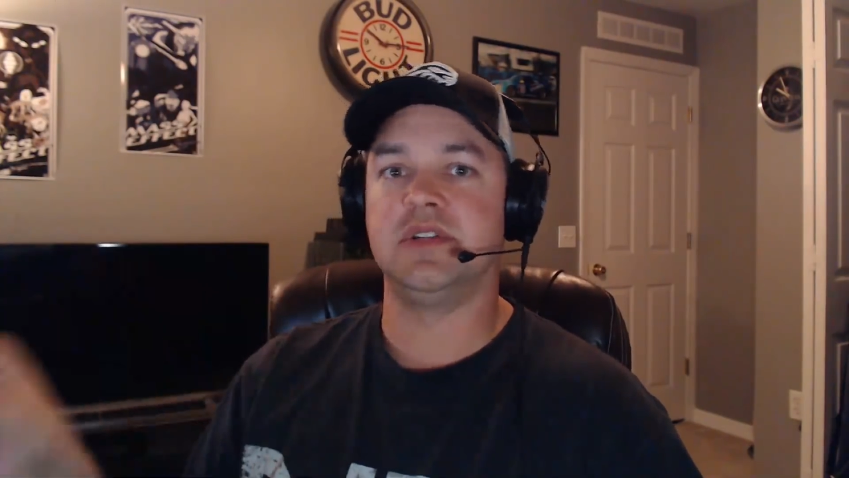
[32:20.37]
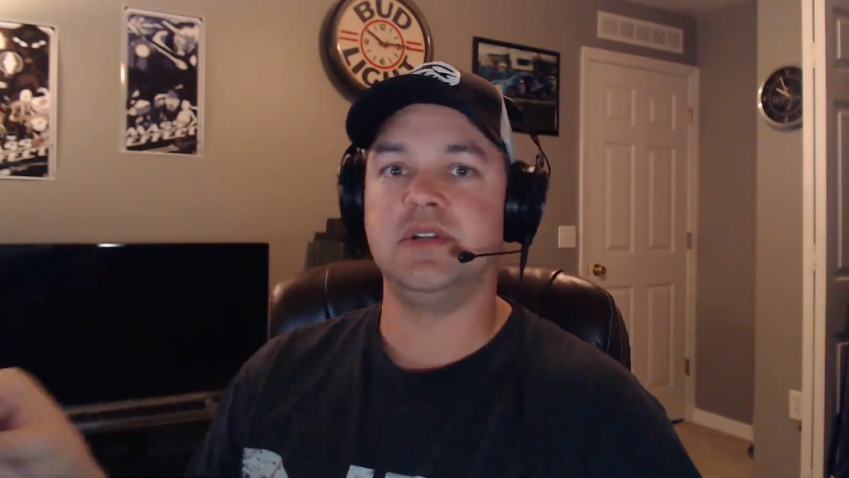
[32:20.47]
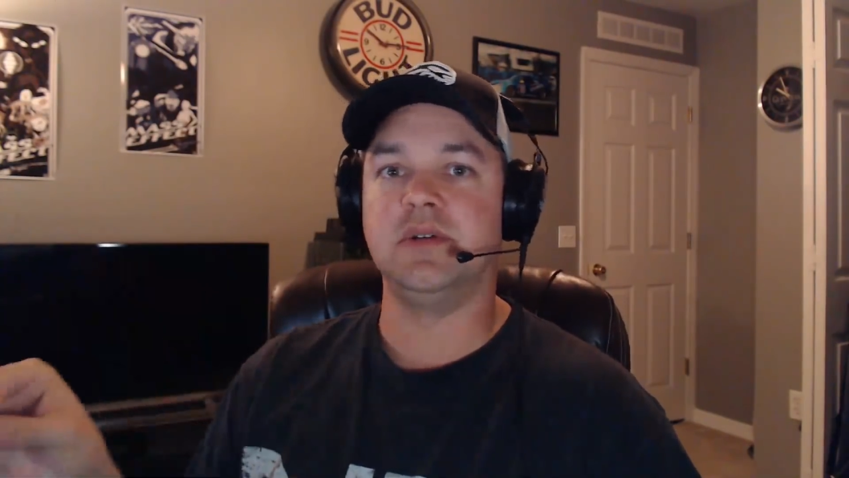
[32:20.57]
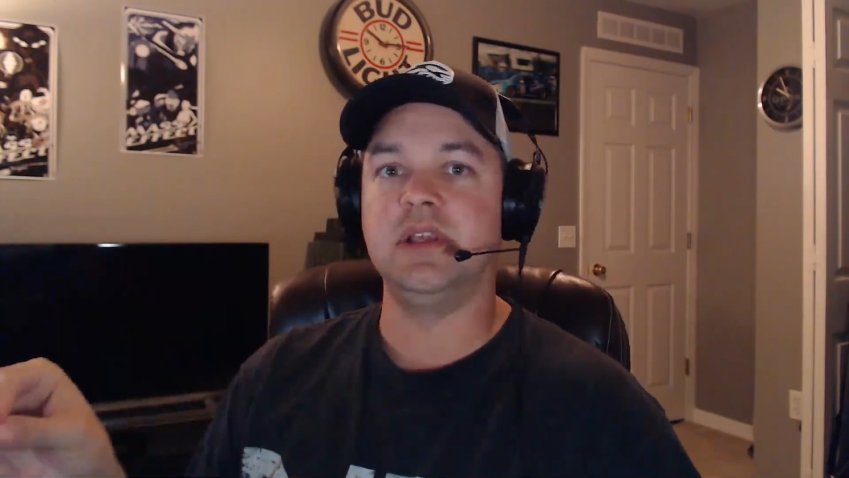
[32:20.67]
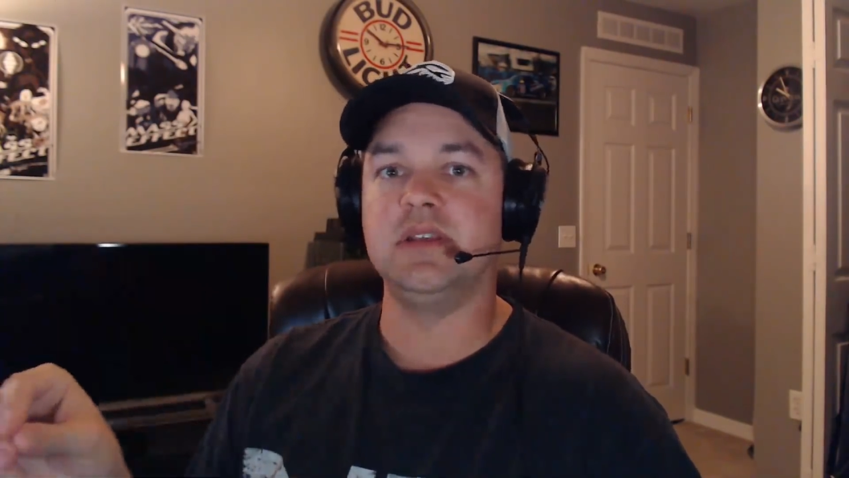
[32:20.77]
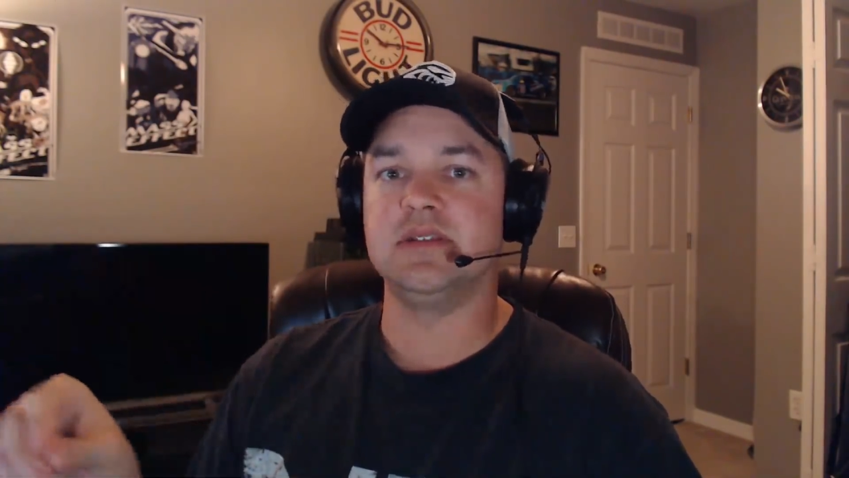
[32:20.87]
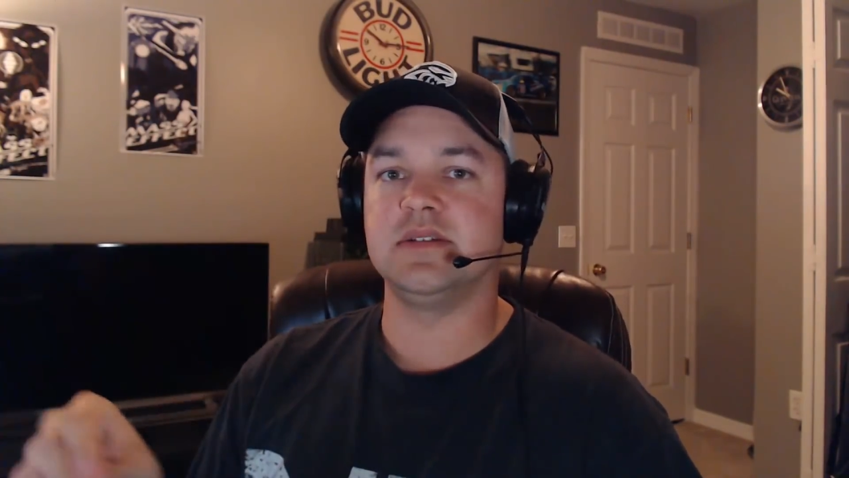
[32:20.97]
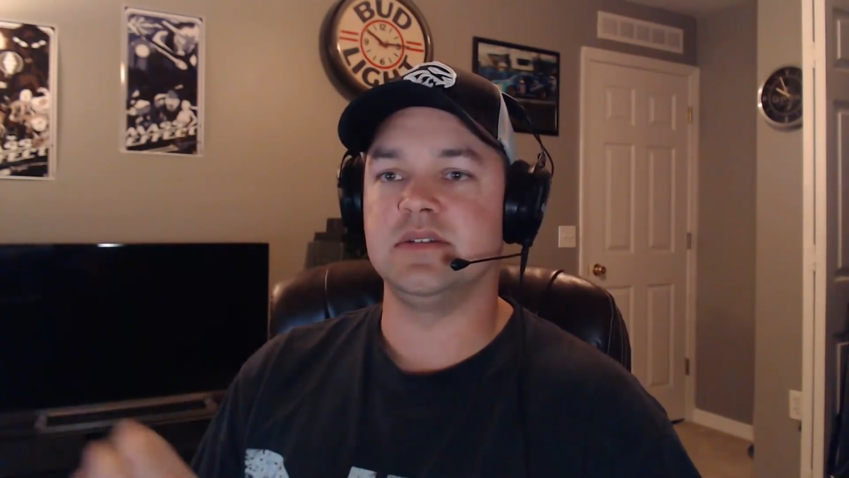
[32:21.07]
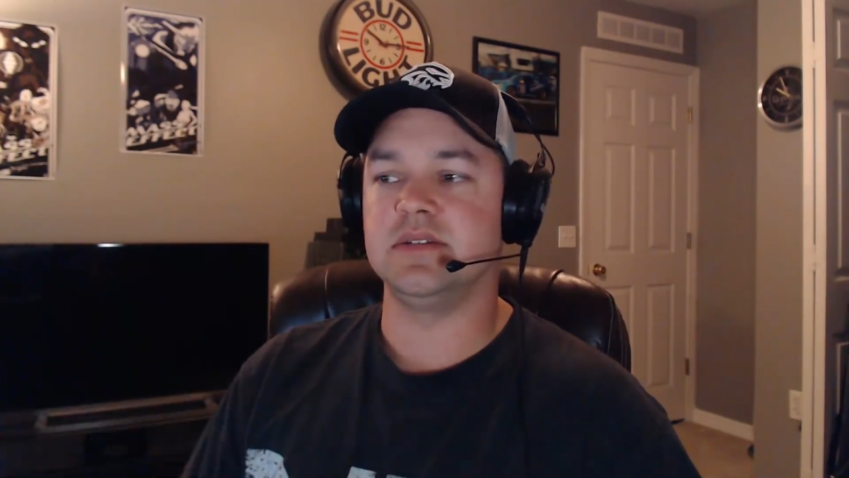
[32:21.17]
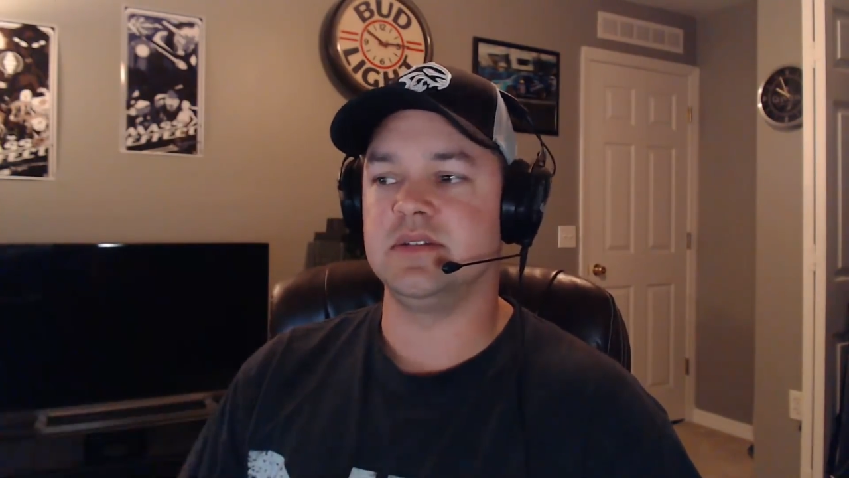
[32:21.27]
the new
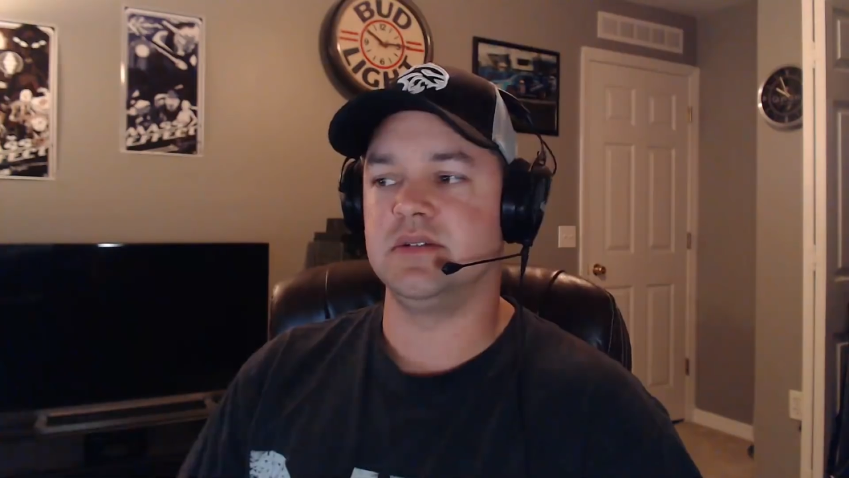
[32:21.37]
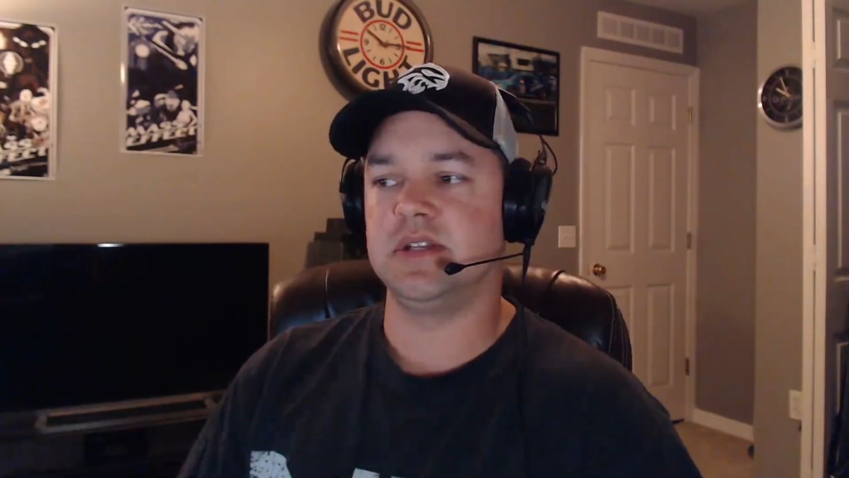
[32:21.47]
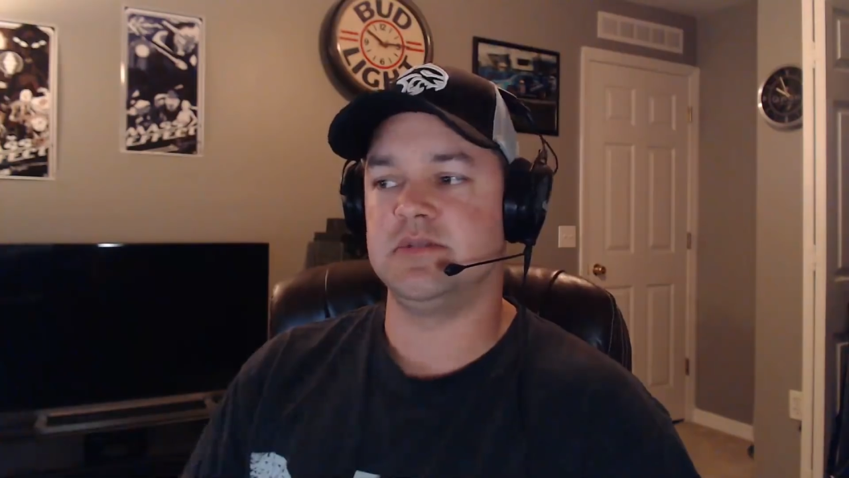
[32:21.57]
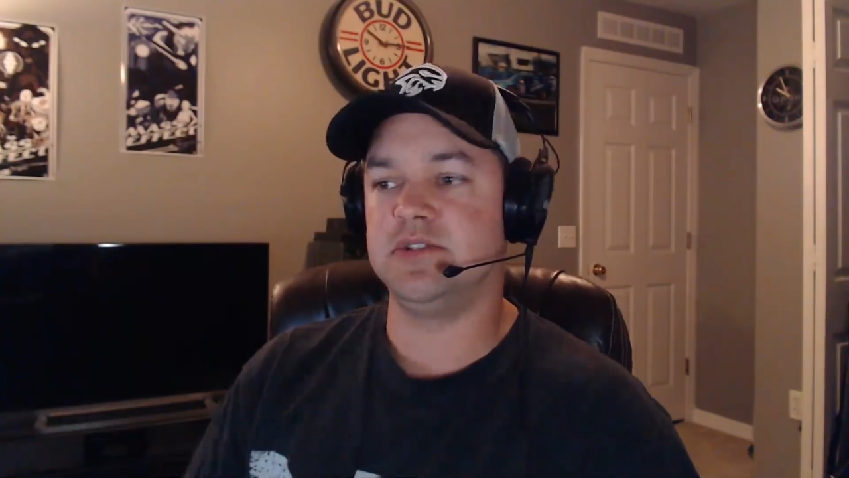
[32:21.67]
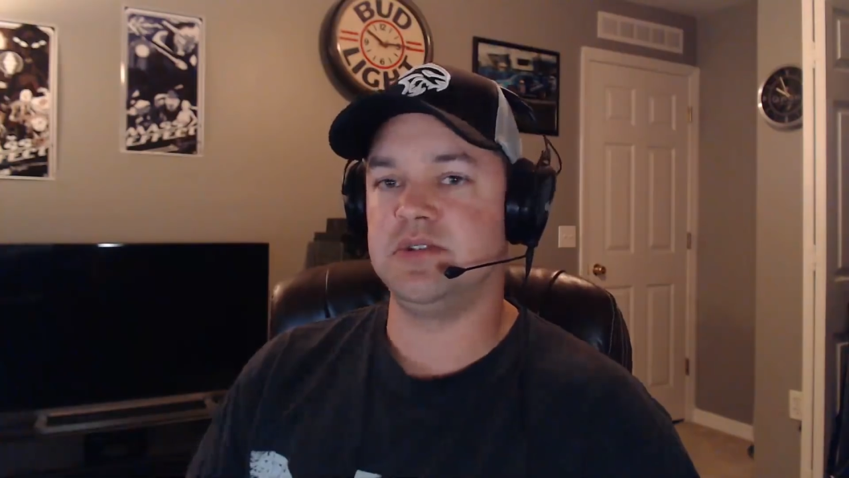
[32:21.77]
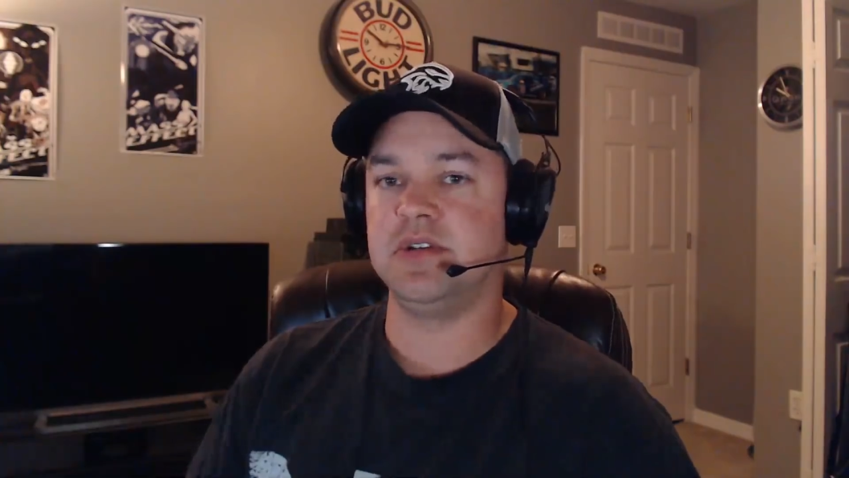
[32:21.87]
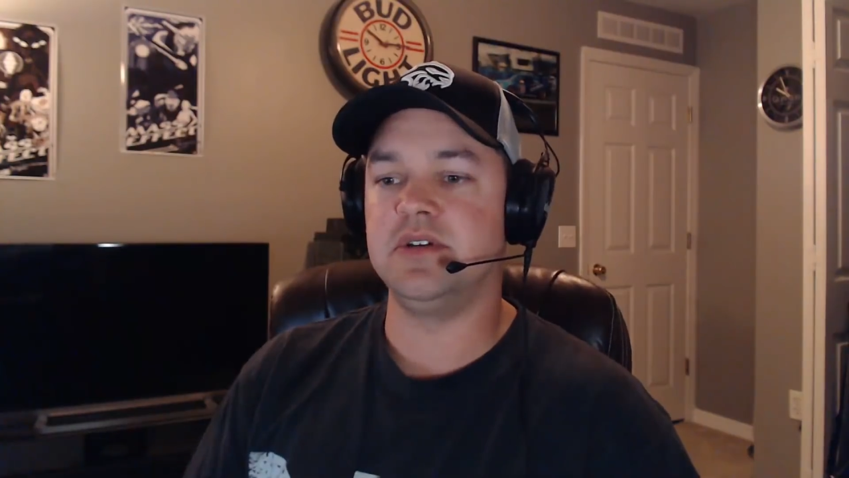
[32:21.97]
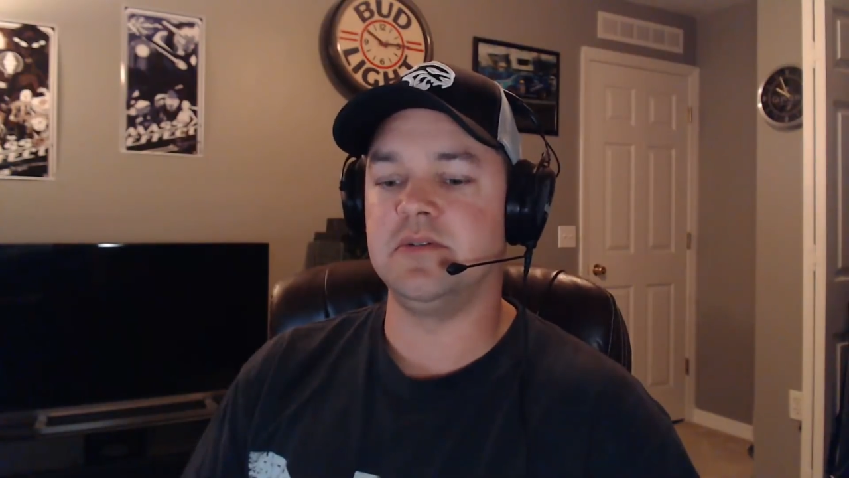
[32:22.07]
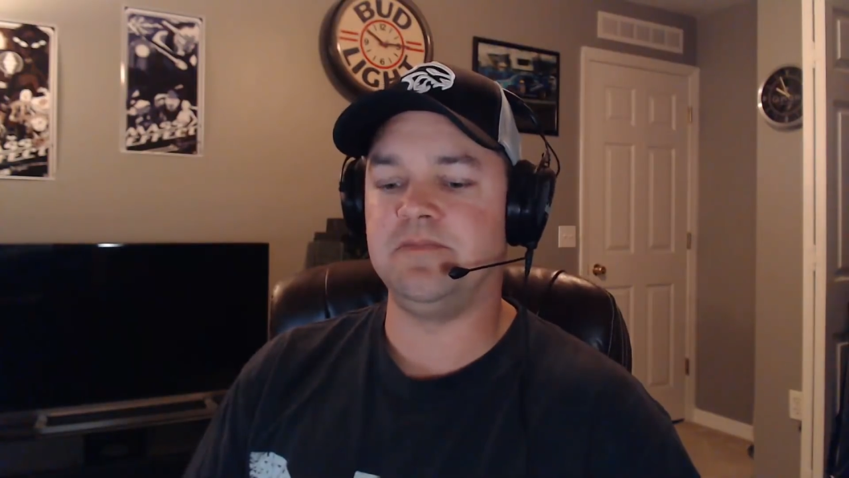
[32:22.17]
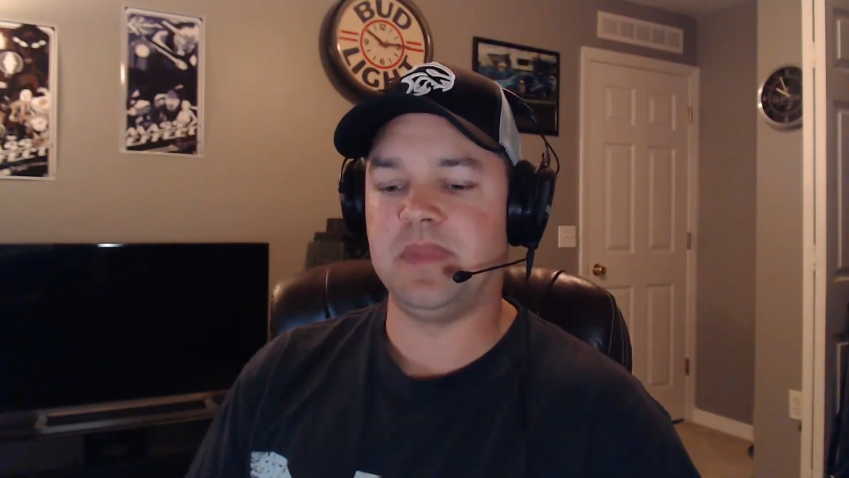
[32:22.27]
lease. So that's what you can
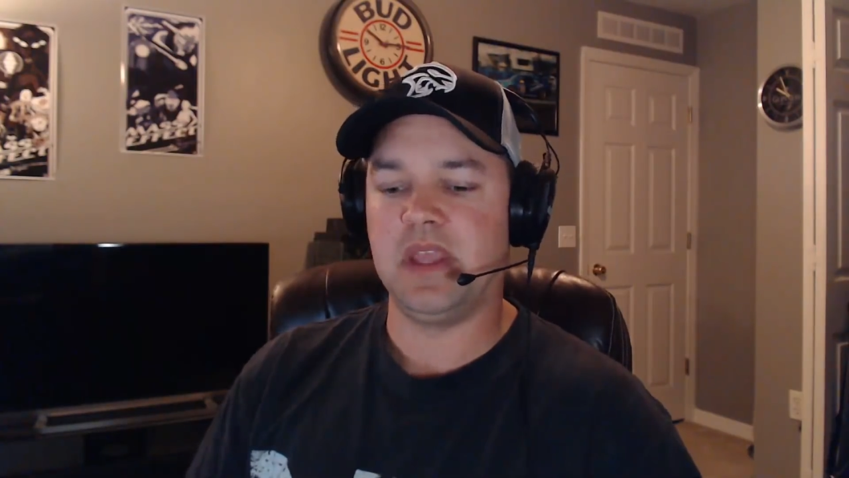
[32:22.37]
do.